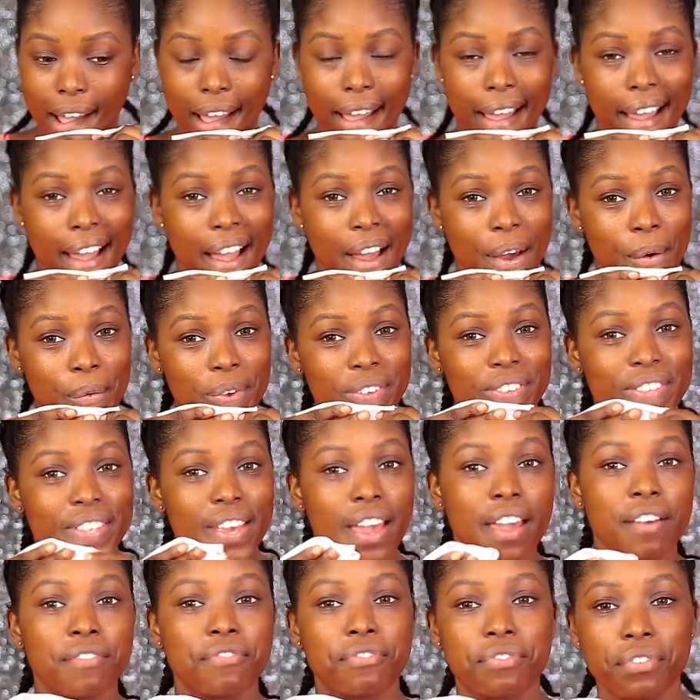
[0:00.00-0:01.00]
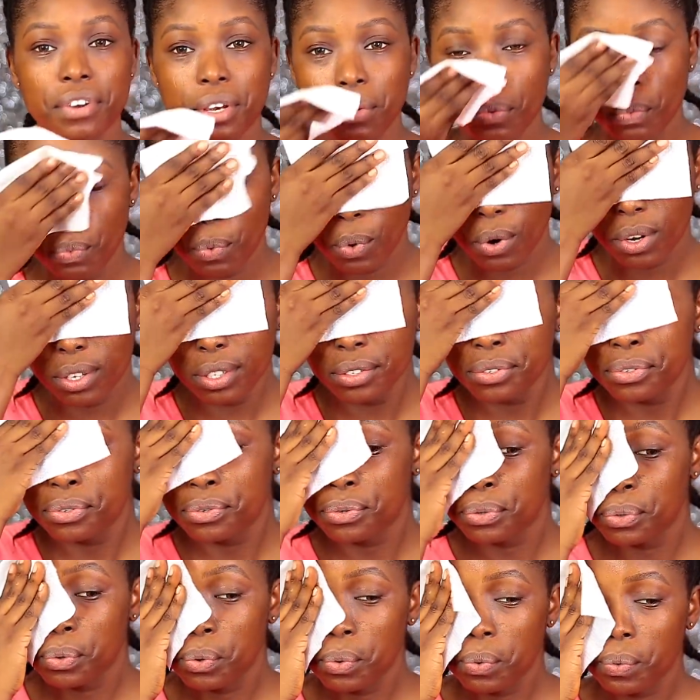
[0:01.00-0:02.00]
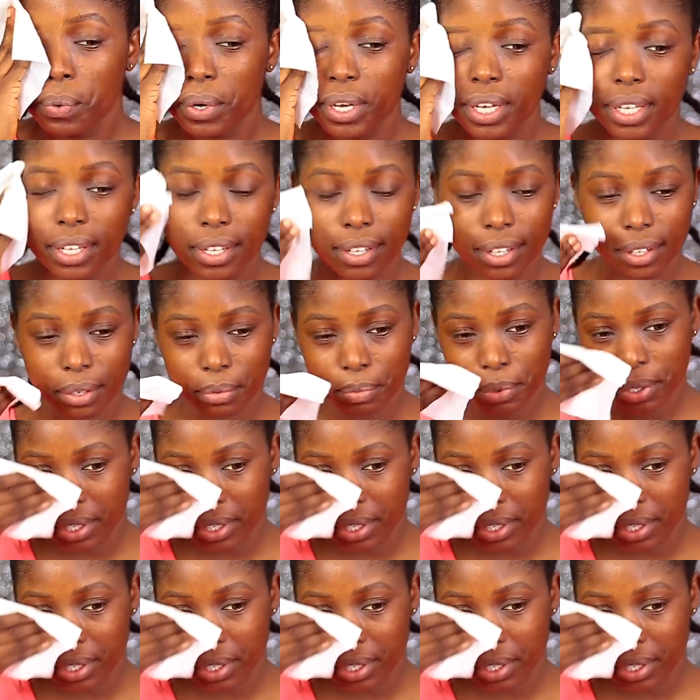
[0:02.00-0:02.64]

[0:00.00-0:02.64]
How is everyone doing